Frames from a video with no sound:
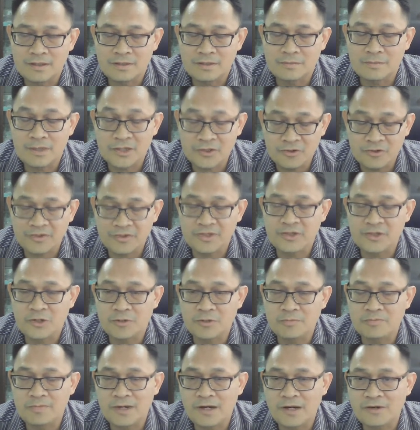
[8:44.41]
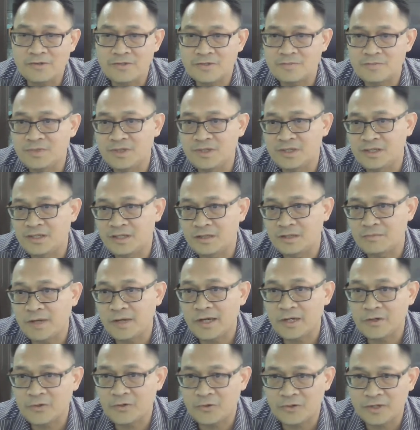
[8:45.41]
bioactive compounds being
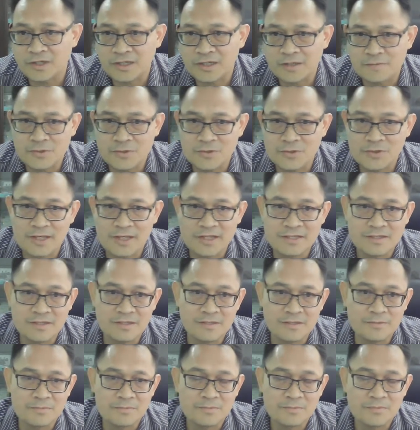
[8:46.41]
microencapsulated.